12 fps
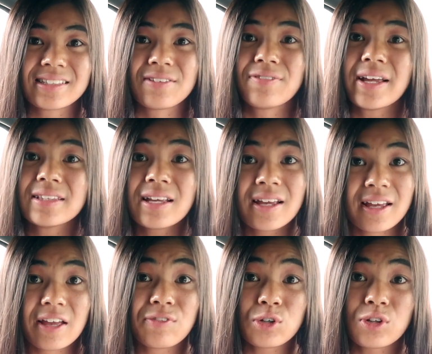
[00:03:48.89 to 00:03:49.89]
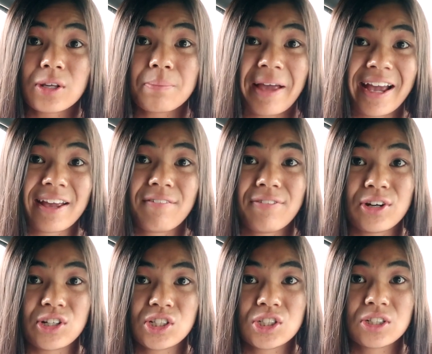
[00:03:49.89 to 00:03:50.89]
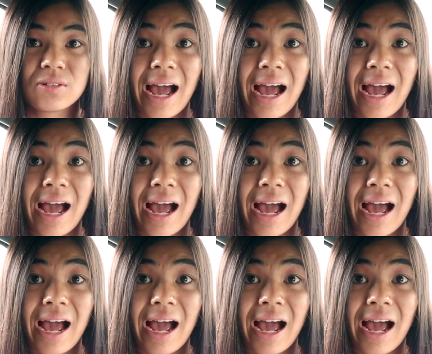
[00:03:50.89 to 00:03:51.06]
an event if you're looking back at footage.